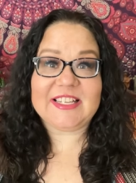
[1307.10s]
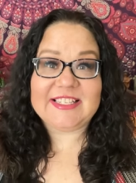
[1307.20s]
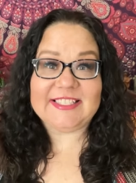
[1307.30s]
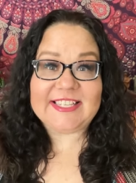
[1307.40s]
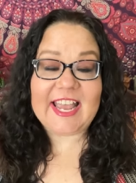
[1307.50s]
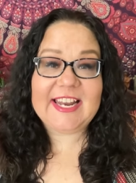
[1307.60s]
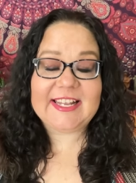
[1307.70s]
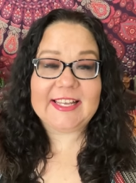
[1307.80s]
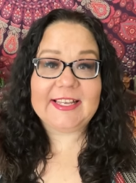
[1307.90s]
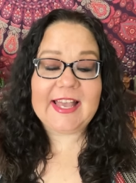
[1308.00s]

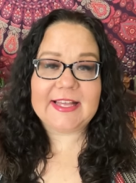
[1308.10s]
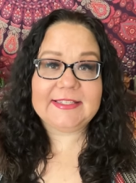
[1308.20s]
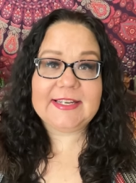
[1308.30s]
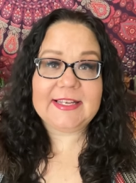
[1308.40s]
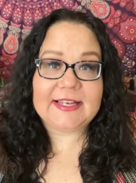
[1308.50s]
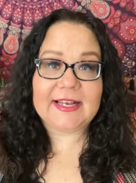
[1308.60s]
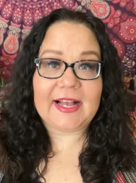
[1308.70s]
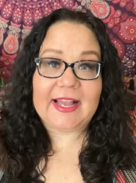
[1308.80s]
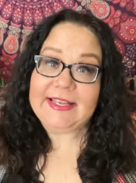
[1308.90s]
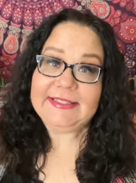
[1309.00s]
dating, and
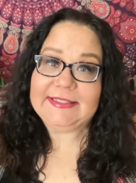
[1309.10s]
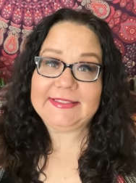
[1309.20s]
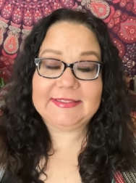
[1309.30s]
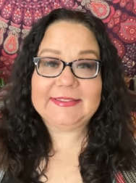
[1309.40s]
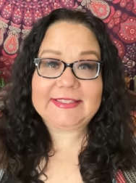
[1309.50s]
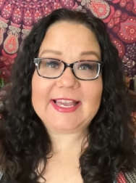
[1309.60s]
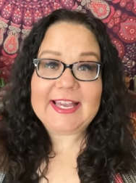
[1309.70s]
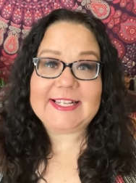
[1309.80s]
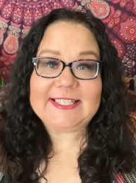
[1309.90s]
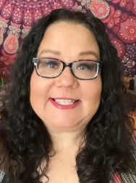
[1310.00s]
I
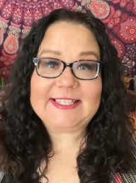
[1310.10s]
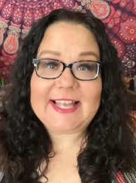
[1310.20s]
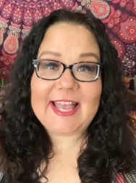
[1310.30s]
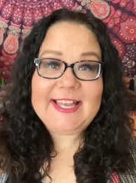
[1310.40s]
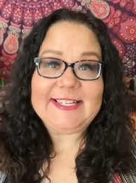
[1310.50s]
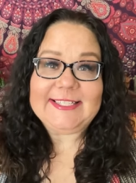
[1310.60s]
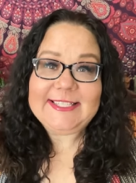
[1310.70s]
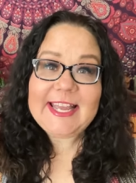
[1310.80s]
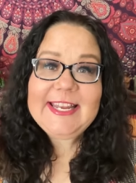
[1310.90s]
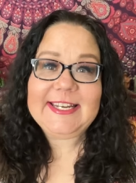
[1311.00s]
can't say
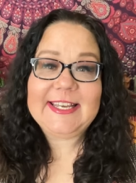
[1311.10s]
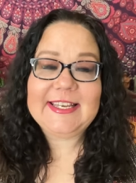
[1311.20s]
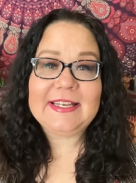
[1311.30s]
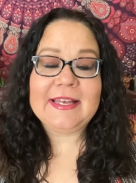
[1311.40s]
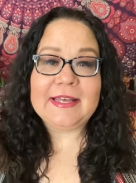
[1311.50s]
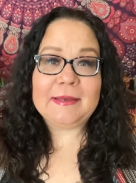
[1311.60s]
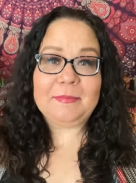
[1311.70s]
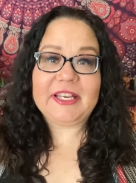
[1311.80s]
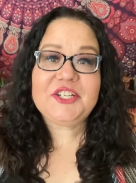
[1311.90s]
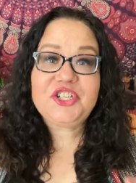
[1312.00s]
dating
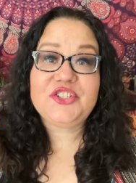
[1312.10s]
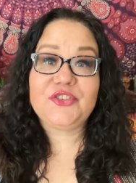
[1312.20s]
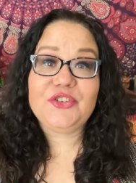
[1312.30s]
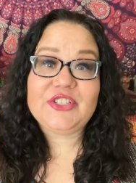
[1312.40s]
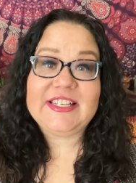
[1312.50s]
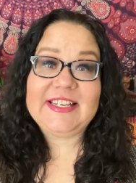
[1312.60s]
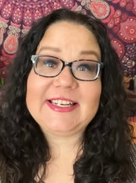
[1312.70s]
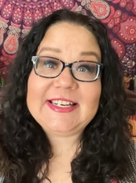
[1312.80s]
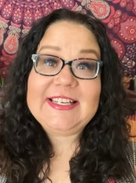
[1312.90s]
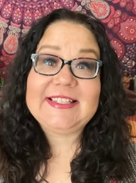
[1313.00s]
because she's 13
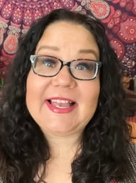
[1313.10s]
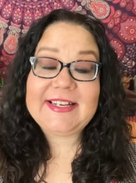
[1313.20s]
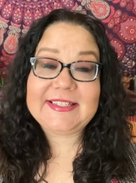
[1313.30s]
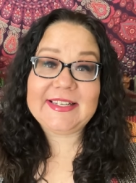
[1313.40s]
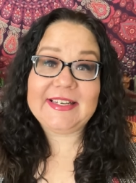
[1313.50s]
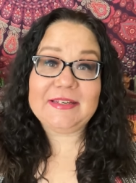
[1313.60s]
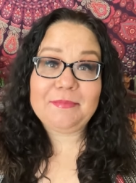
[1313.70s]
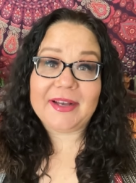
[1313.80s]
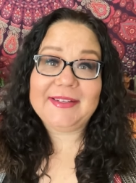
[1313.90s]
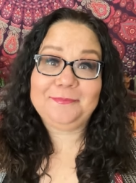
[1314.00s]
and he's 18,
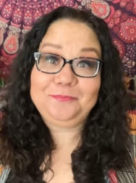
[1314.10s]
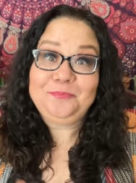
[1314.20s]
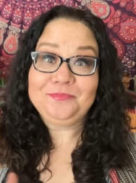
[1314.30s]
but